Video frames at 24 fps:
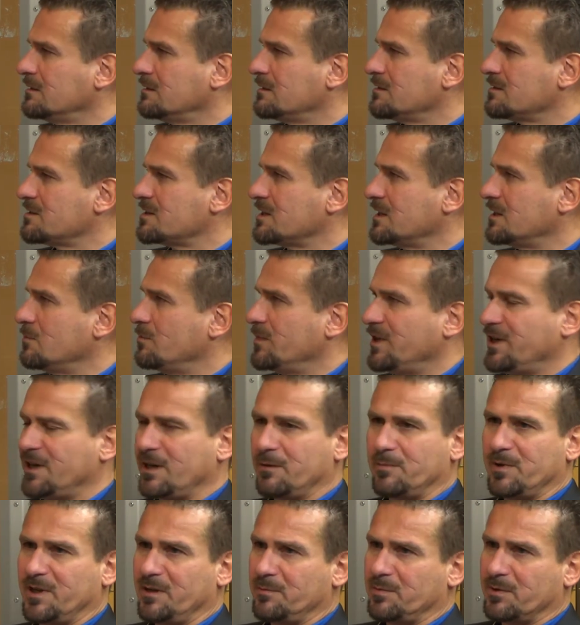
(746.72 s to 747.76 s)
So
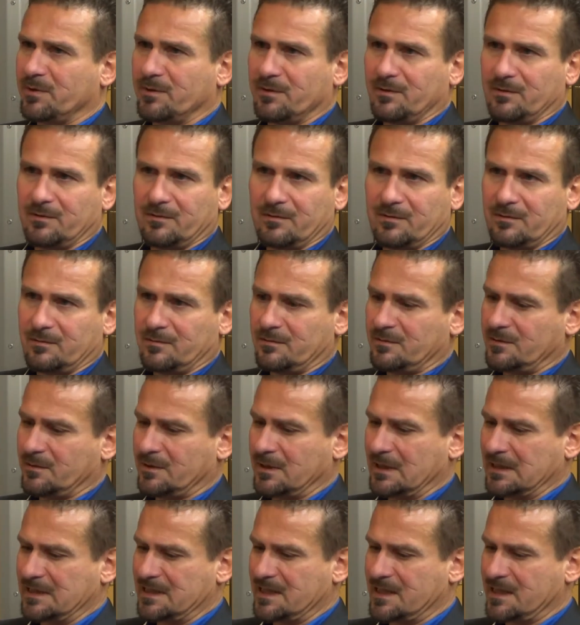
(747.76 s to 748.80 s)
meeting people,
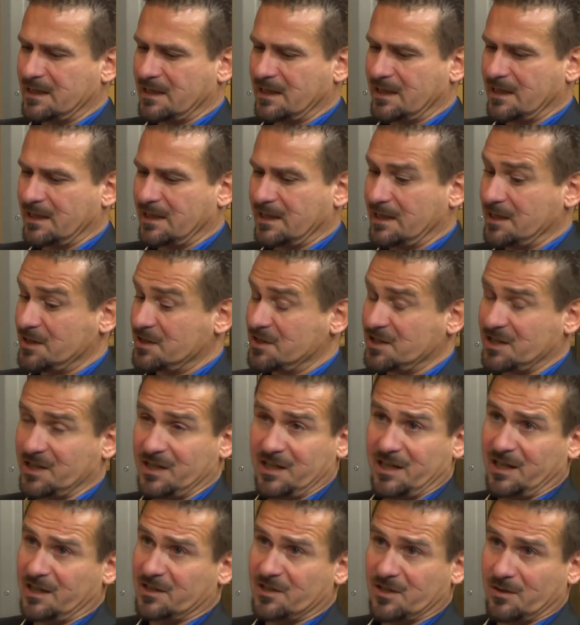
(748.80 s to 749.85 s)

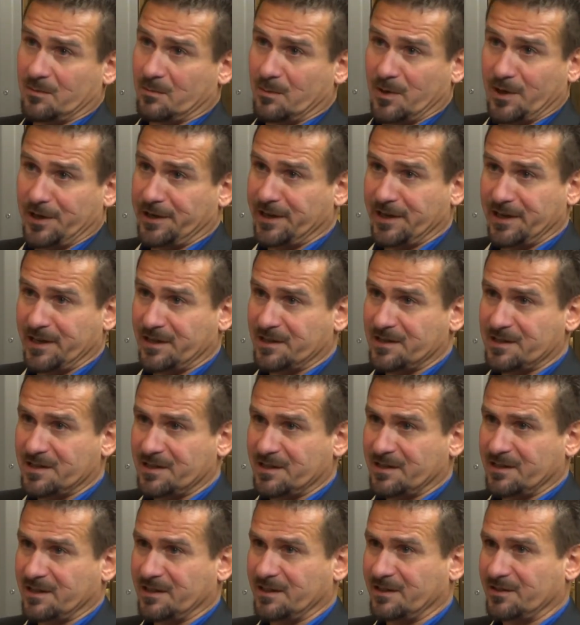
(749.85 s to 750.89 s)
seeding some
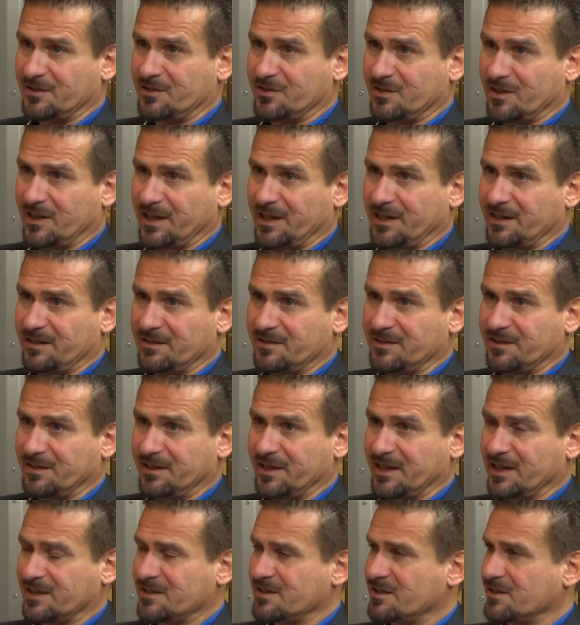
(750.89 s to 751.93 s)
ideas, and trying to
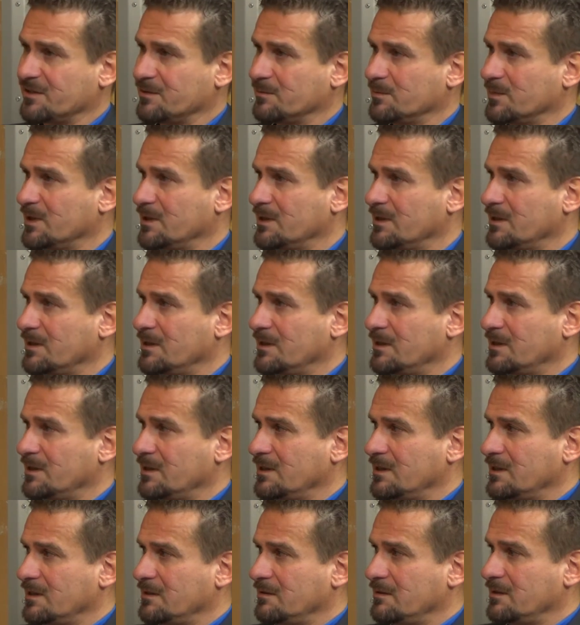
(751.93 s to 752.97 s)
get some.
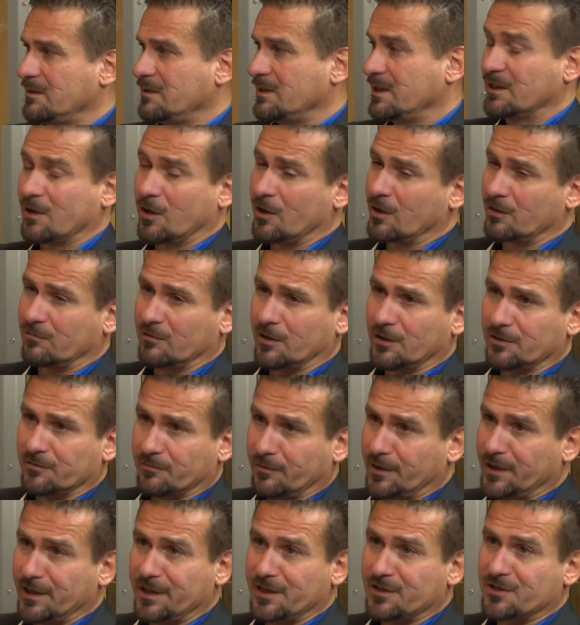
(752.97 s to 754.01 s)
In the long run,
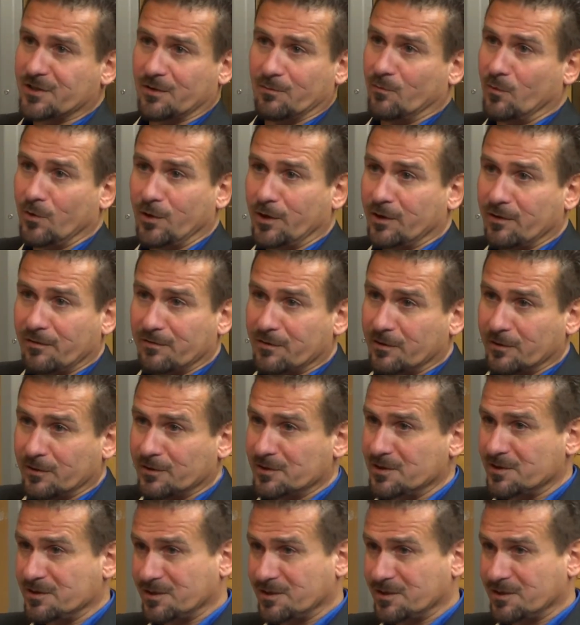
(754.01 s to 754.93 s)
we need some work, of course.